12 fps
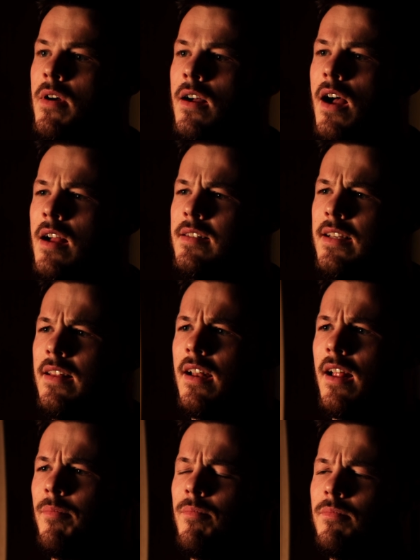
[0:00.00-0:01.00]
I'd say that
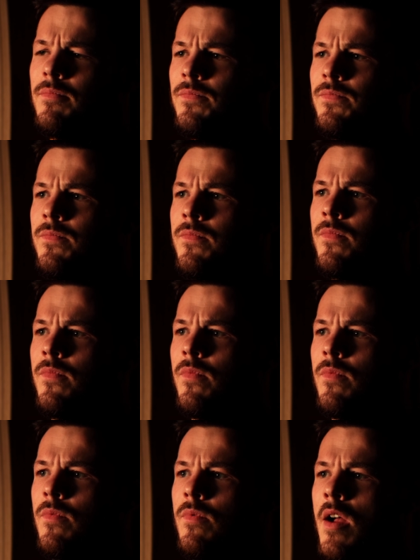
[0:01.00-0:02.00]

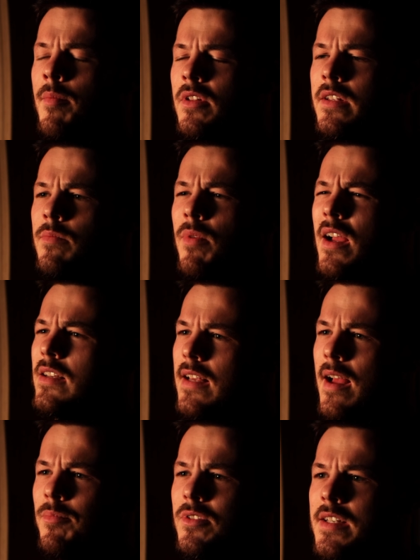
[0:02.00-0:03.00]
I'm a lead by
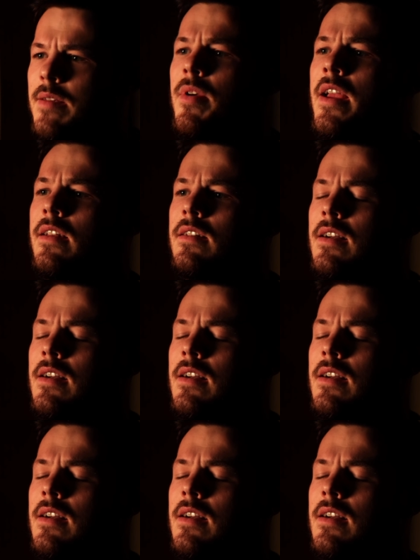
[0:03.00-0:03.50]
example teammate.